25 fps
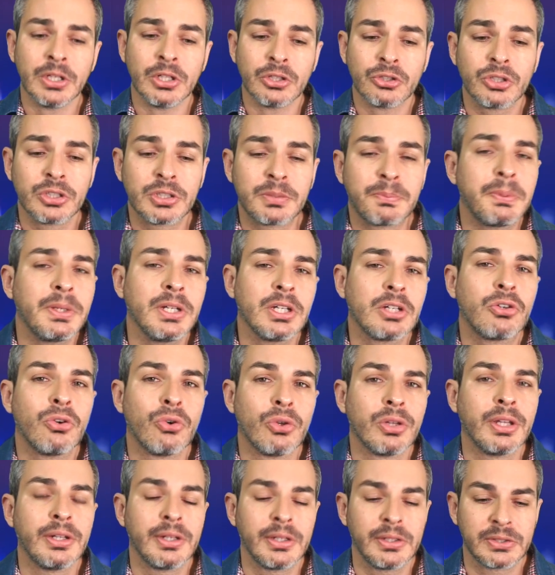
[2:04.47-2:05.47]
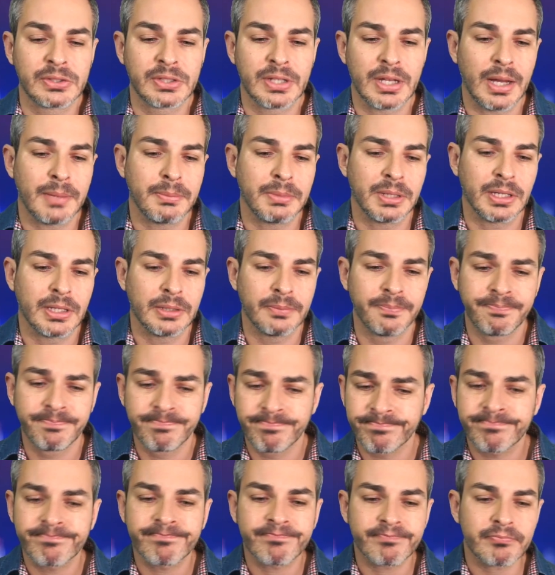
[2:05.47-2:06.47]
so it's pretty cool, and it's coming, and
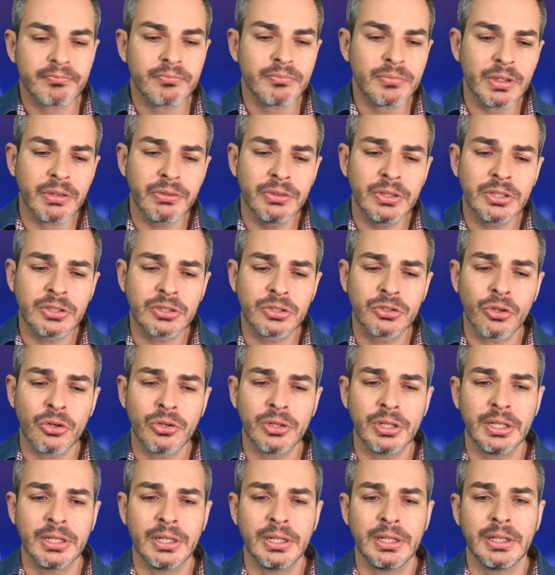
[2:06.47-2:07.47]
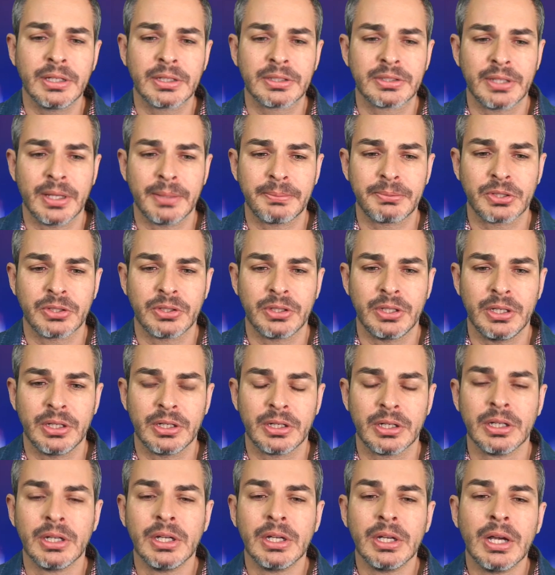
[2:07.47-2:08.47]
it's no exception
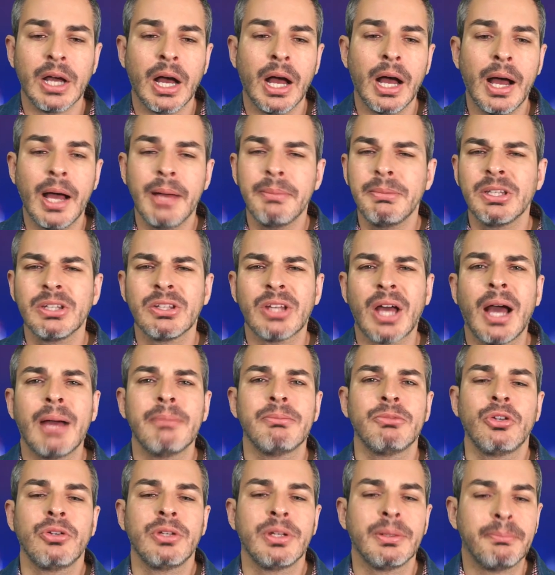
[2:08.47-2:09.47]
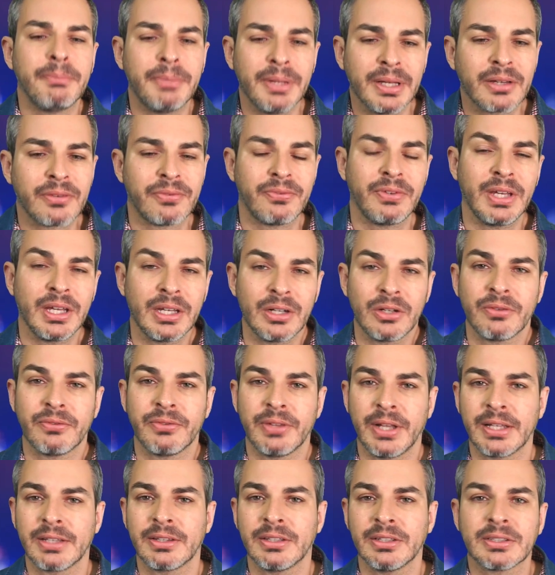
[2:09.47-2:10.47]
here. I mean, I'm not a big fan of
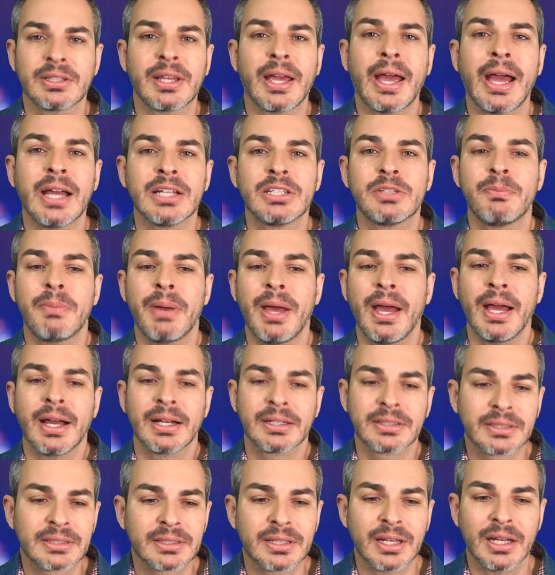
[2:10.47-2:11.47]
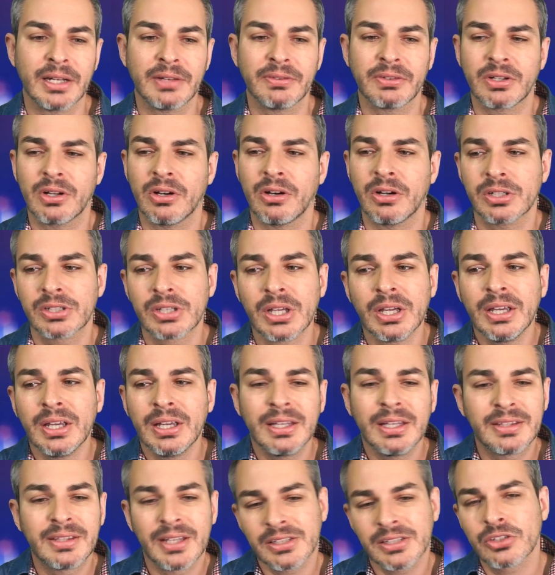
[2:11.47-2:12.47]
like this hatchbacks kind of cars.
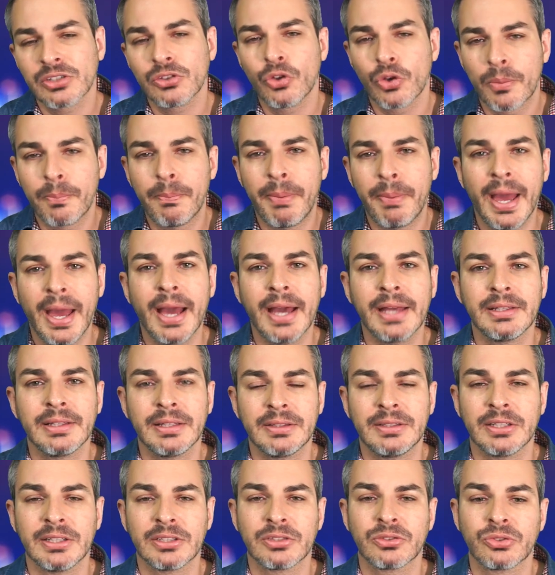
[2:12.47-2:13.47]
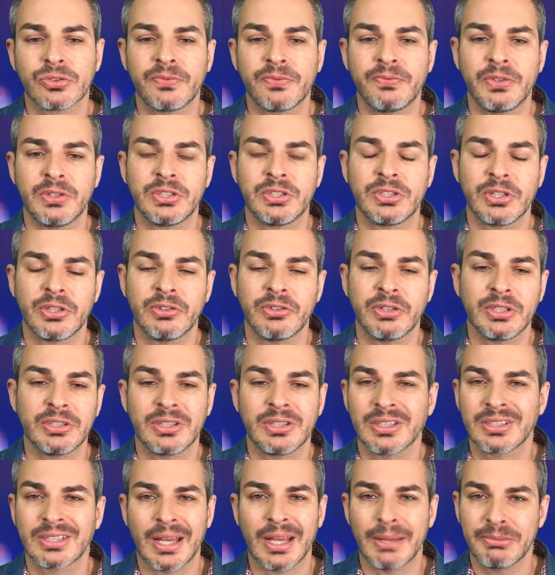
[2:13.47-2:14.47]
It doesn't look bad. It does look
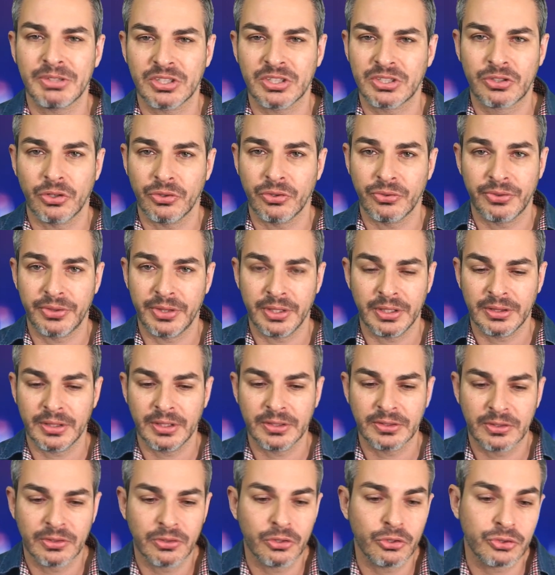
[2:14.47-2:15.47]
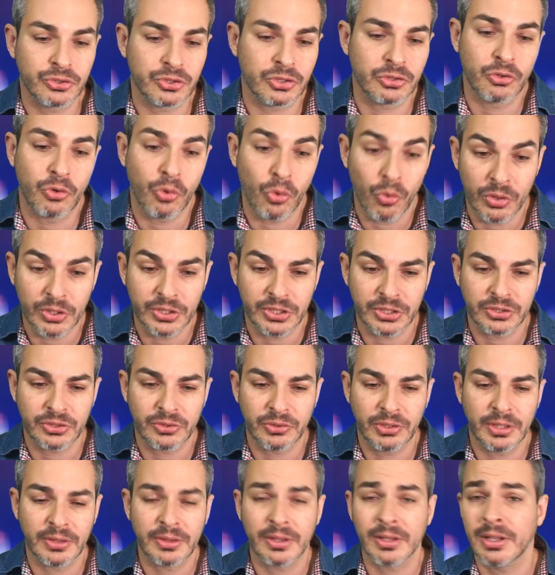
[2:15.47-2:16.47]
futuristic. I just don't think that it looks gorgeous or
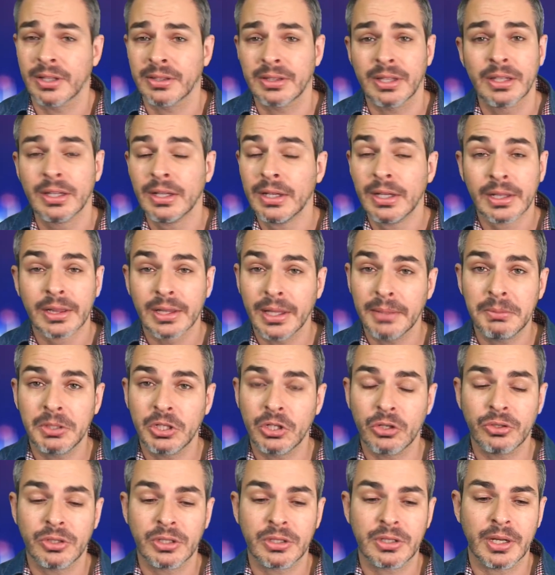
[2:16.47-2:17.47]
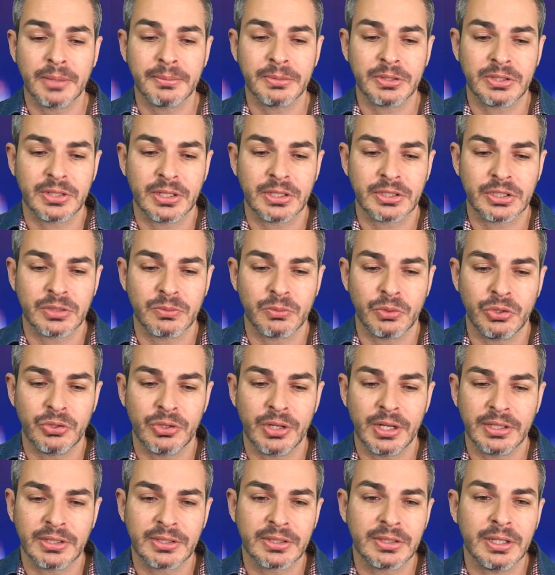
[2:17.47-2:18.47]
anything like that. Let me know in the comment section what you
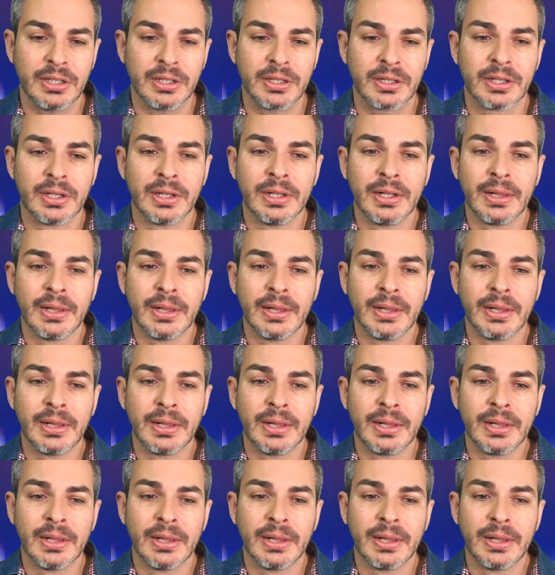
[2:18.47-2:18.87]
guys think.